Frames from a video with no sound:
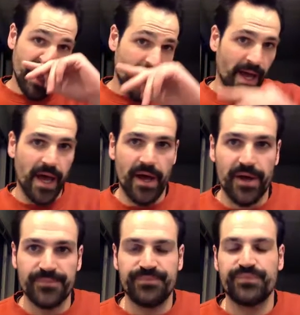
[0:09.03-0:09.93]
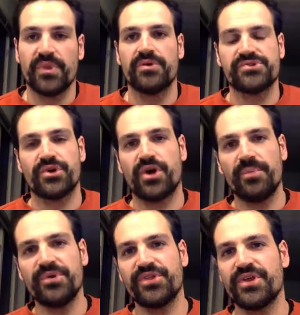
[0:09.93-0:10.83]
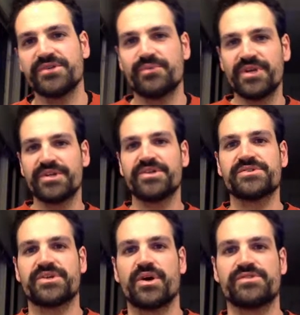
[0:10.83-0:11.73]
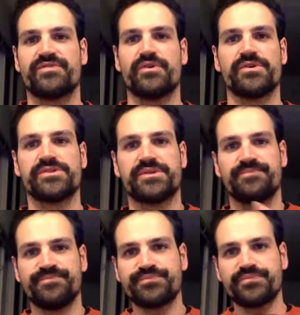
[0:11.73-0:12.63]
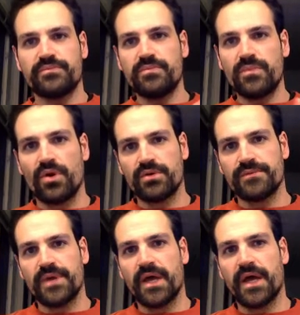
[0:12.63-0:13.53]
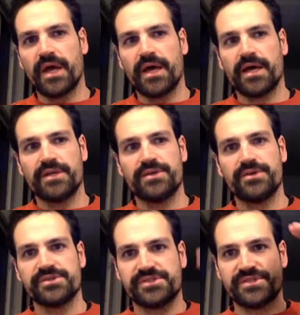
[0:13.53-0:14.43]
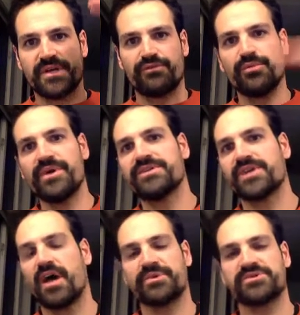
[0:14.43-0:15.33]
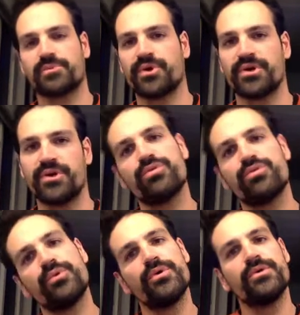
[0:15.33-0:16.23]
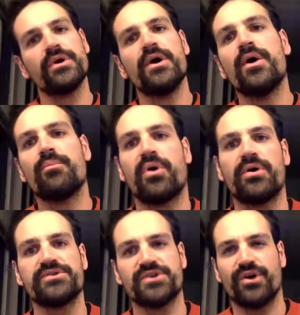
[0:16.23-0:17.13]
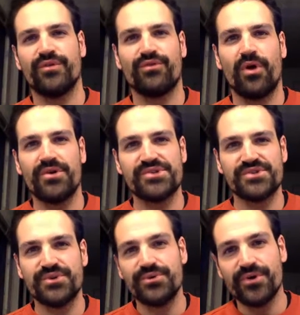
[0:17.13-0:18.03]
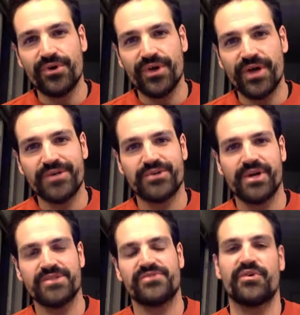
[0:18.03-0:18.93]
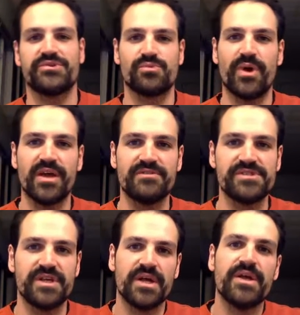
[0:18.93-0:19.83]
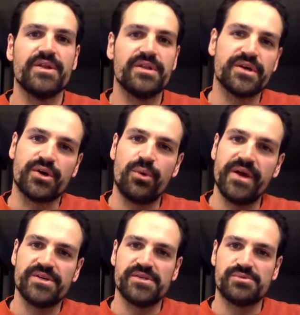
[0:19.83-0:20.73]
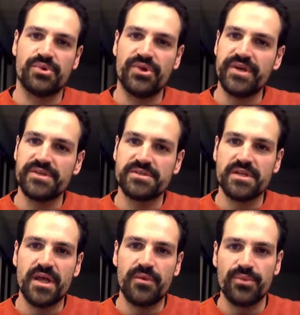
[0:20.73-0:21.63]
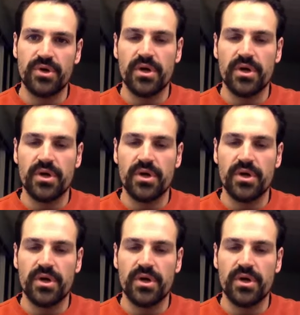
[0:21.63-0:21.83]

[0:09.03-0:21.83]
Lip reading: So a couple of things we need to discuss first. There's several main topics we're going to go through. Parts of longitudinal and transverse waves, the equations related to them.